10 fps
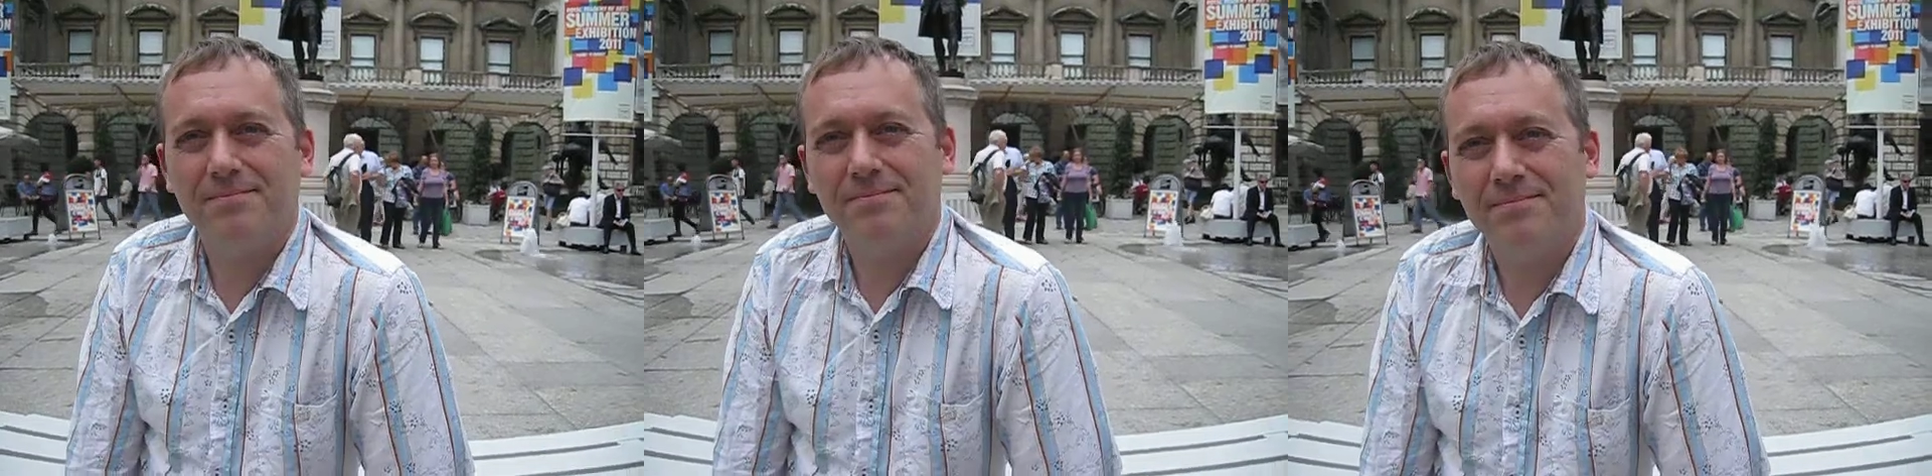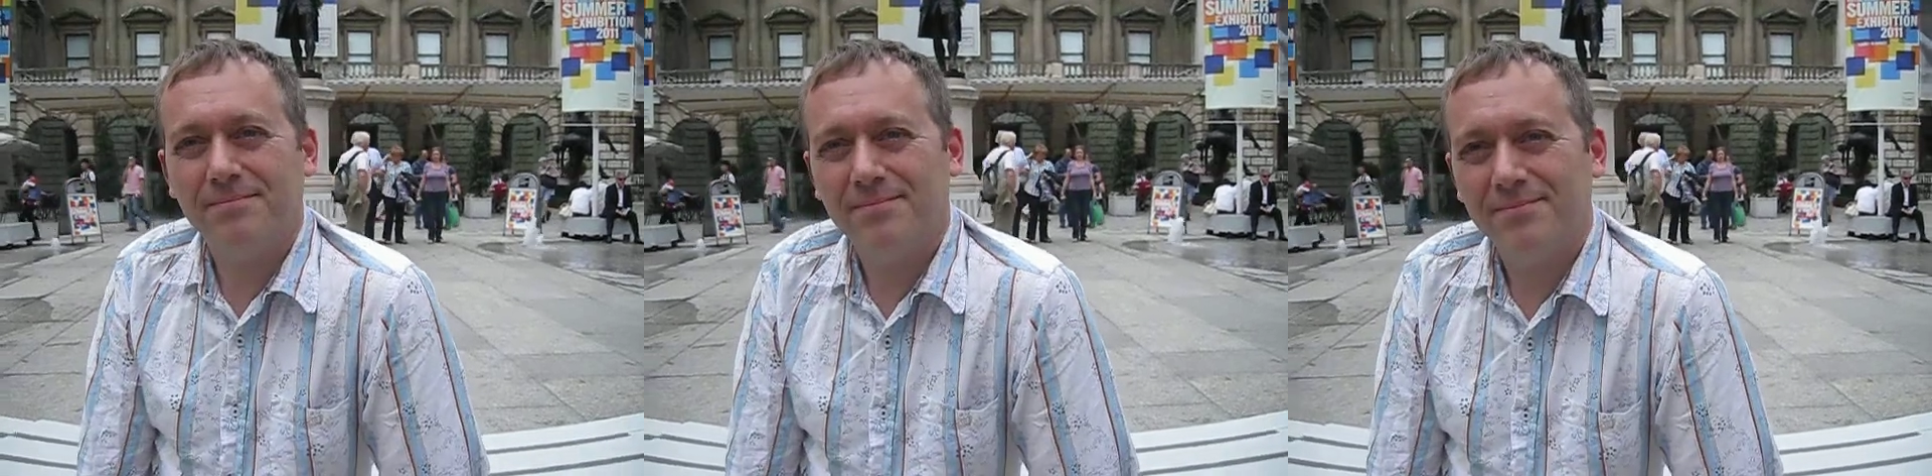
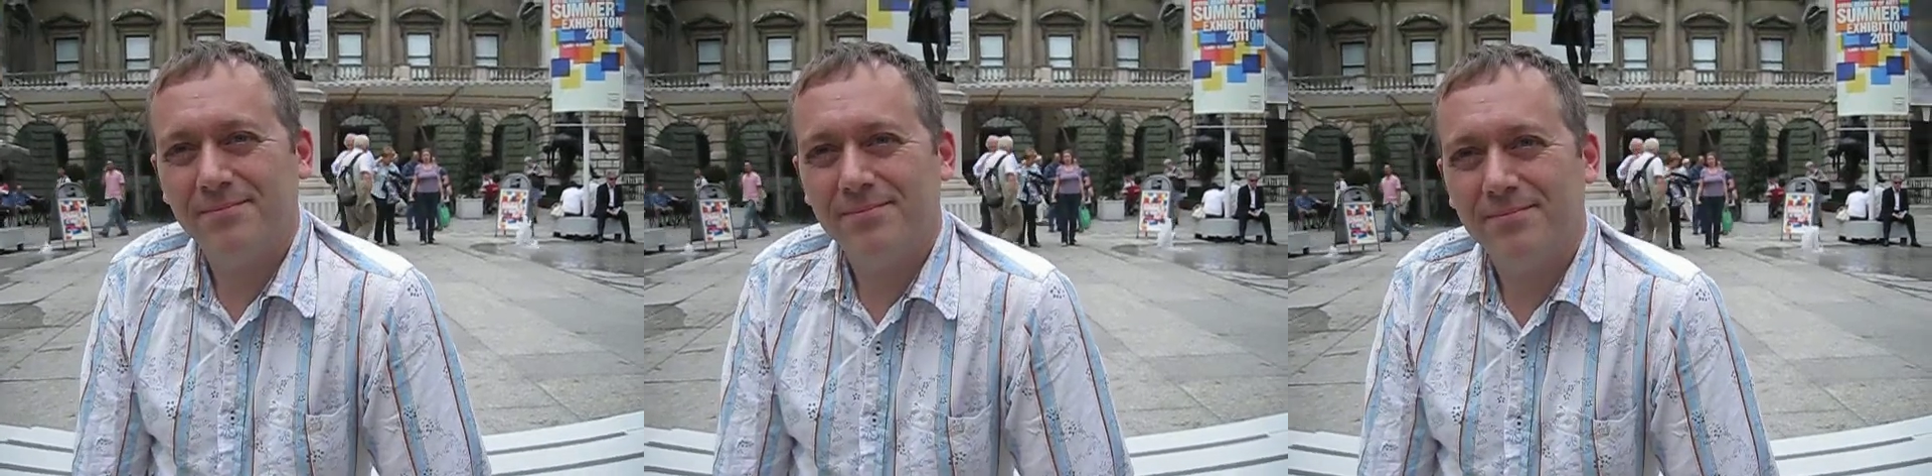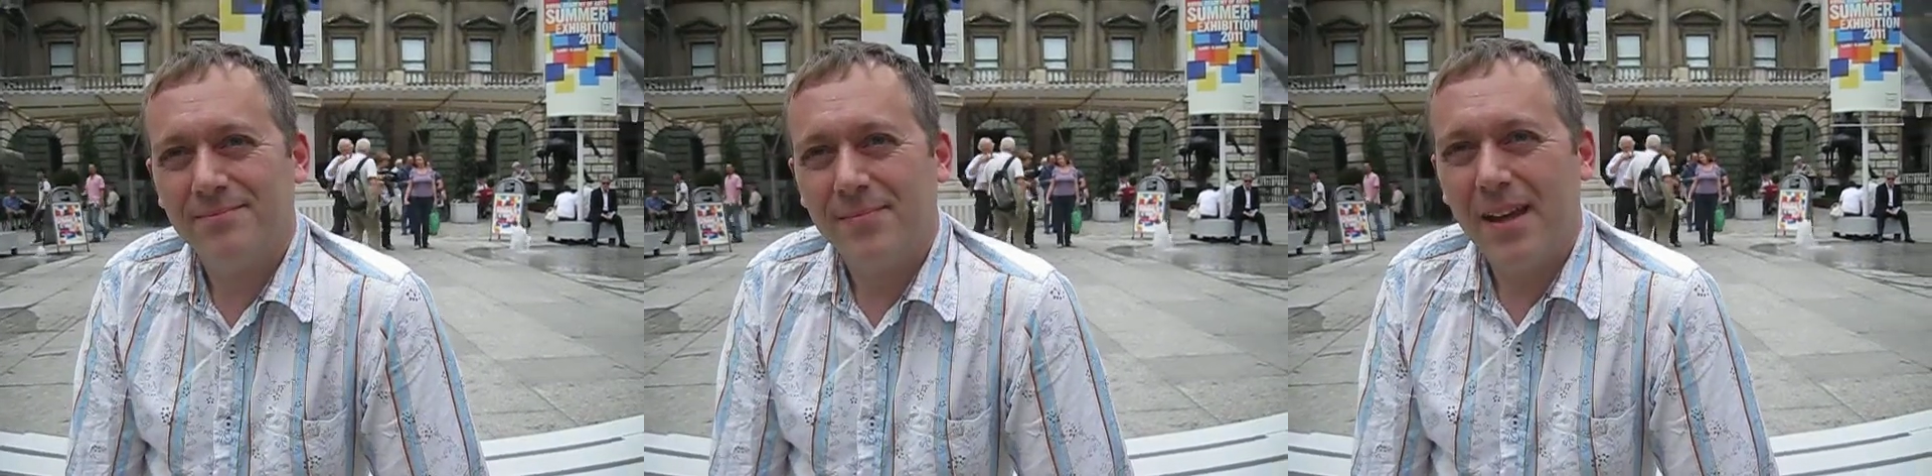So the Art
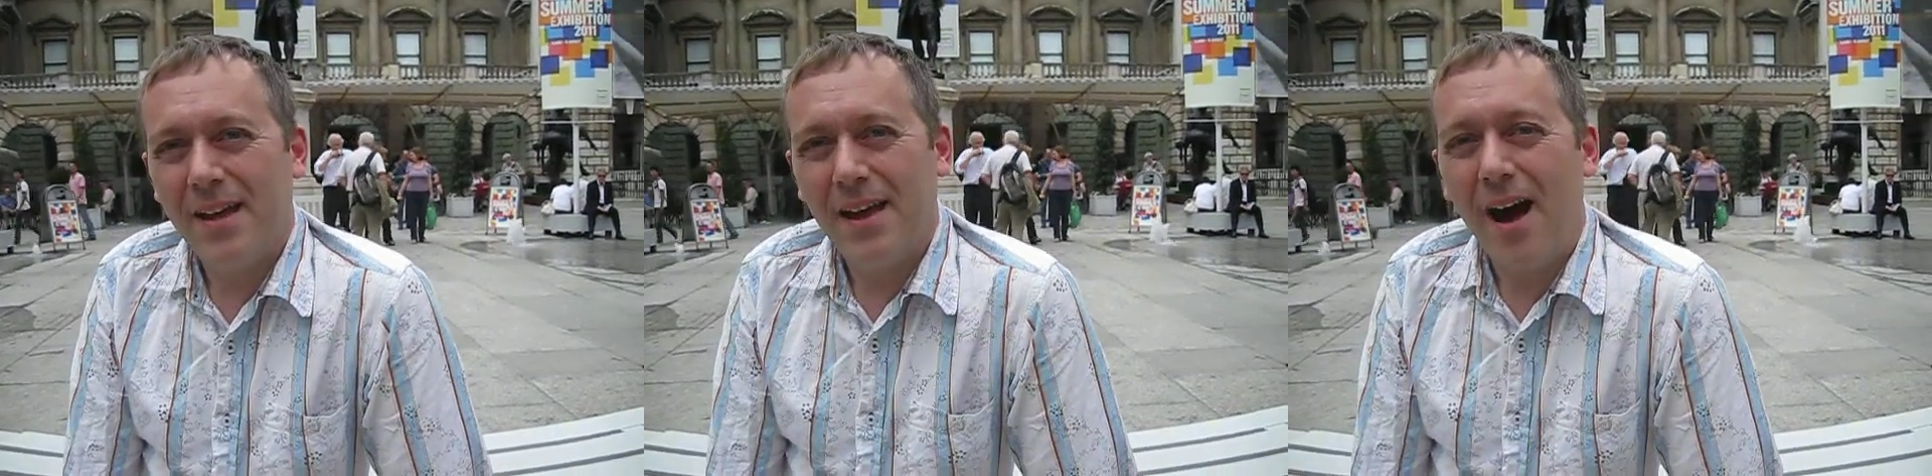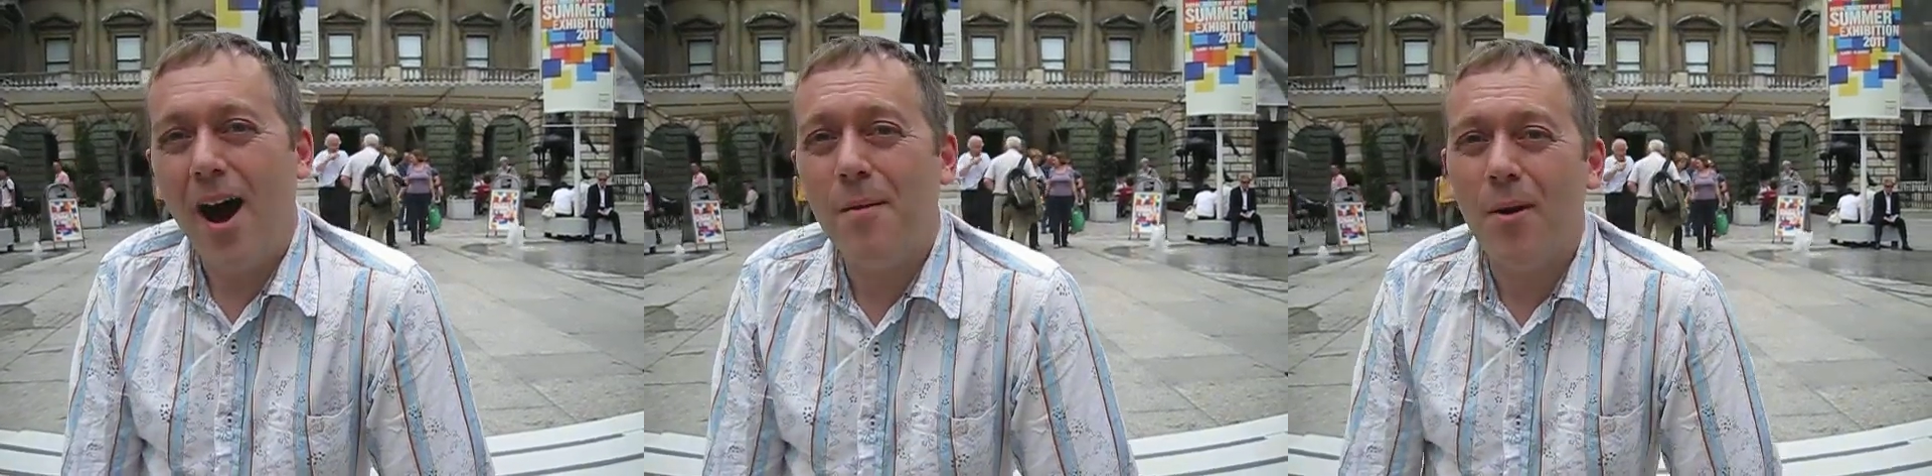Mob.
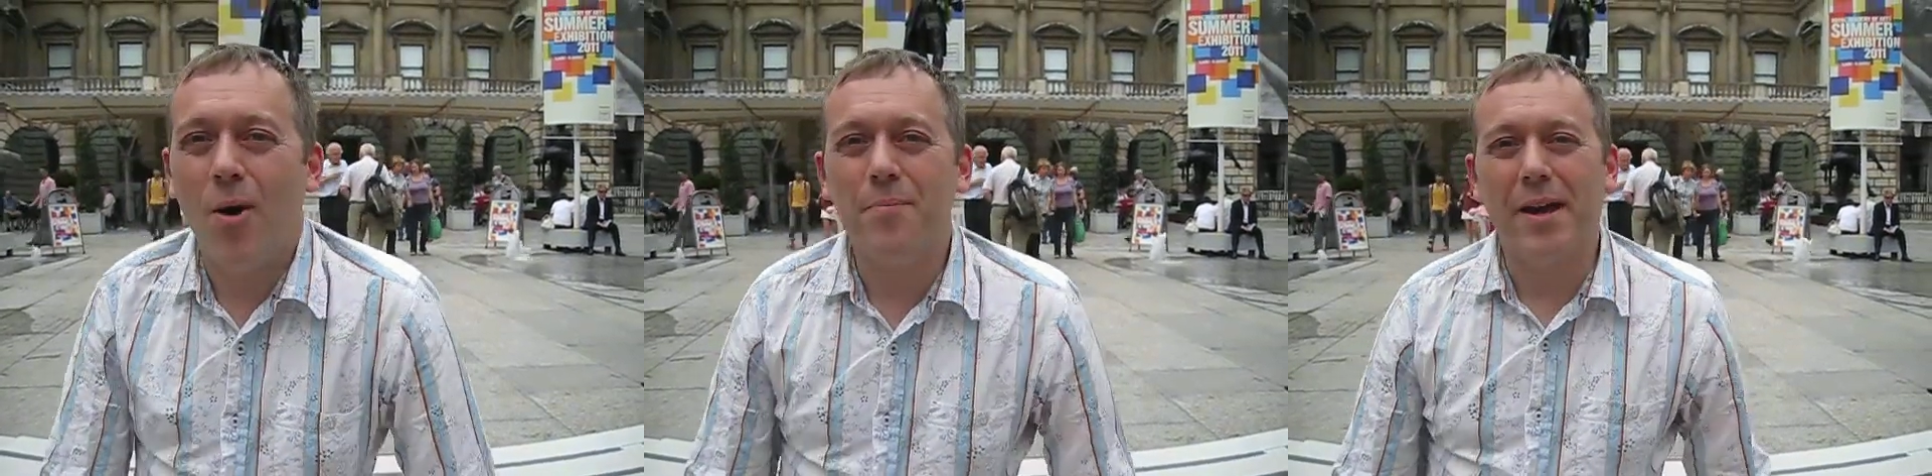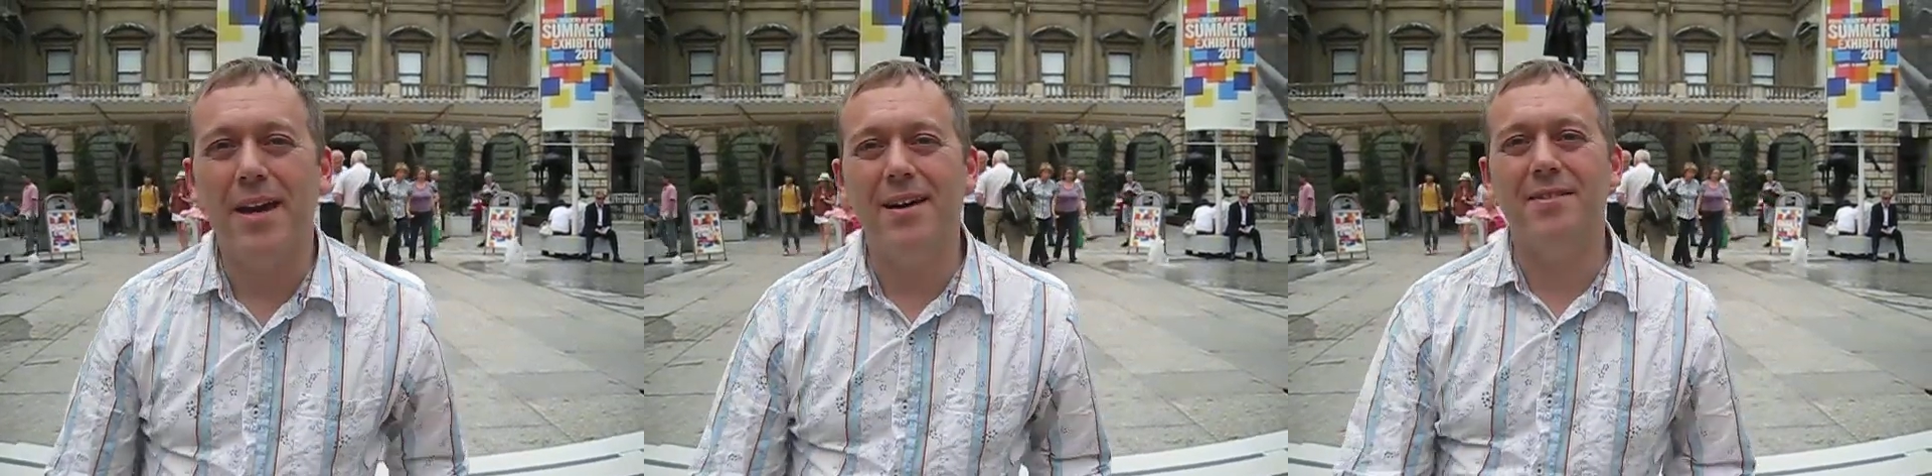Art Mob
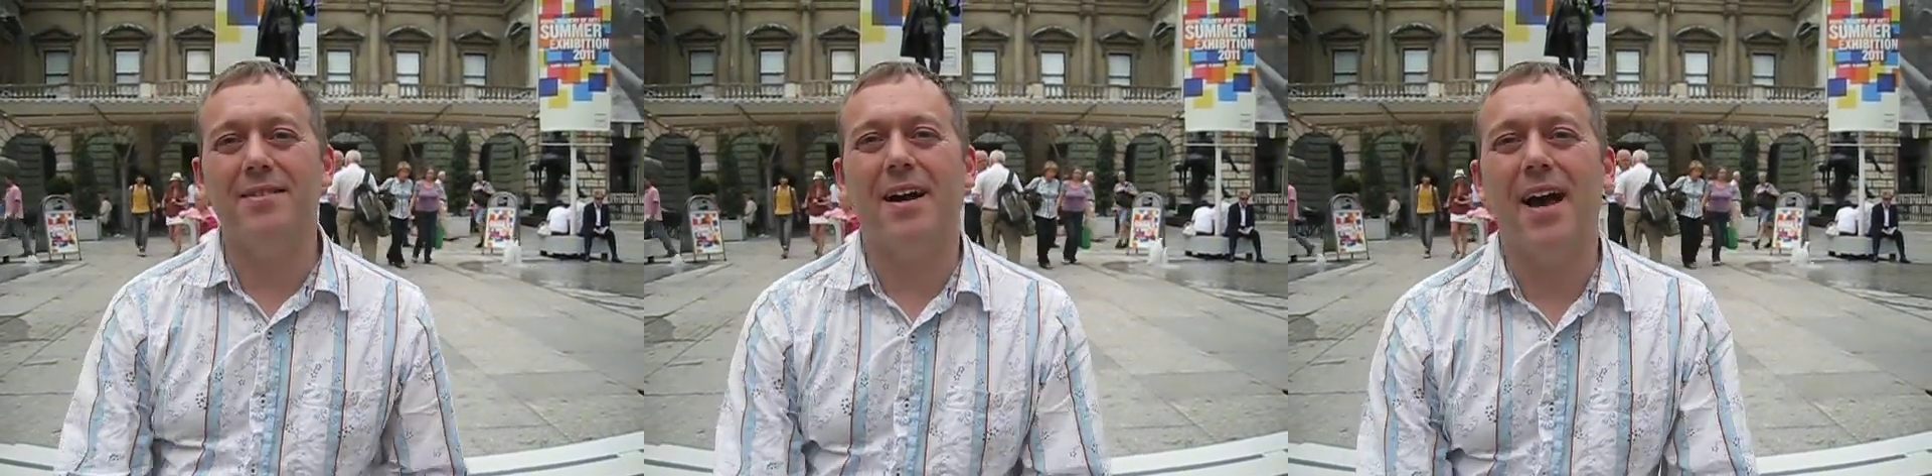is,